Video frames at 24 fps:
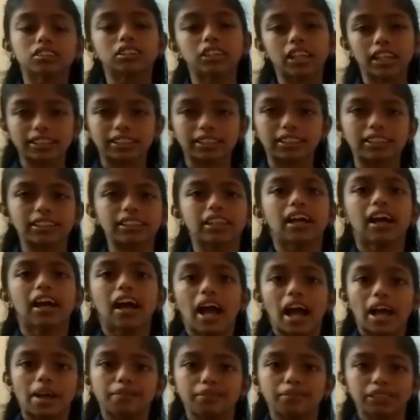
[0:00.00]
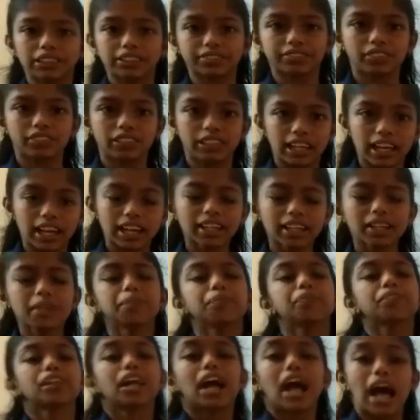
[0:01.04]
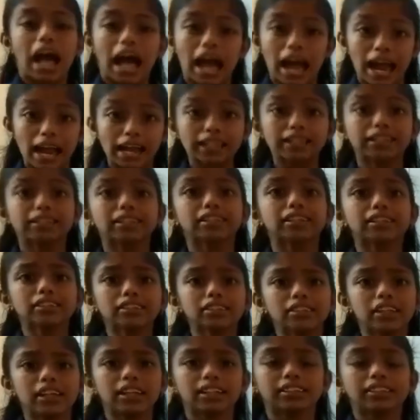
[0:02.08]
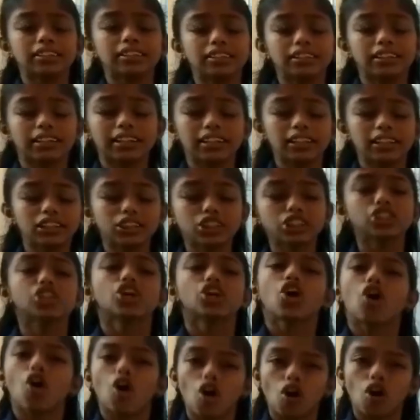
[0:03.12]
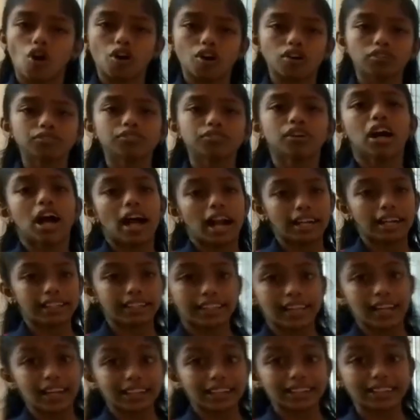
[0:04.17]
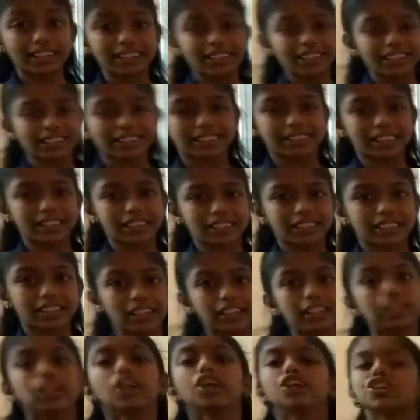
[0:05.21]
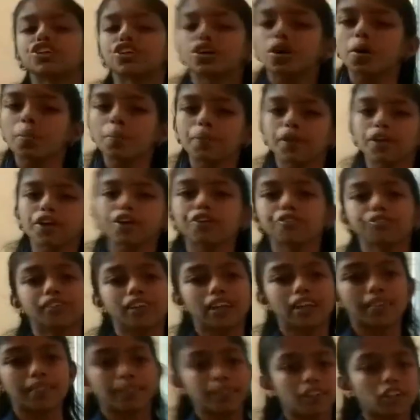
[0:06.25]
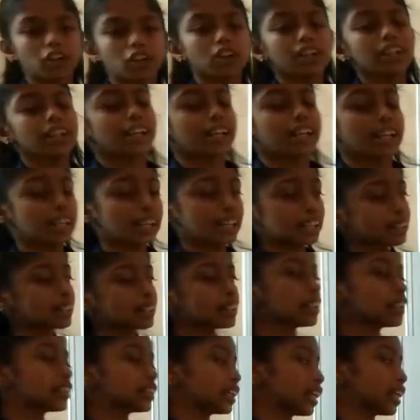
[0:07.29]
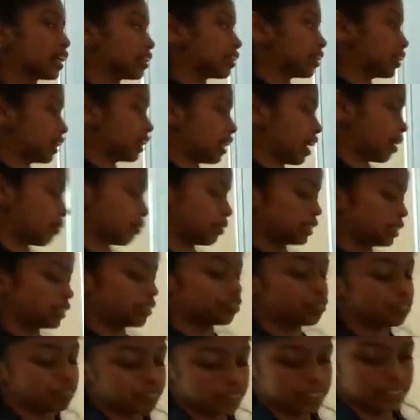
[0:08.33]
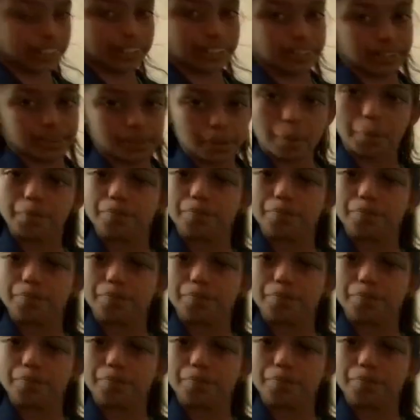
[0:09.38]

northern hemisphere and the northern edge of Antarctic Circle, Tropic of Capricorn in the southern hemisphere.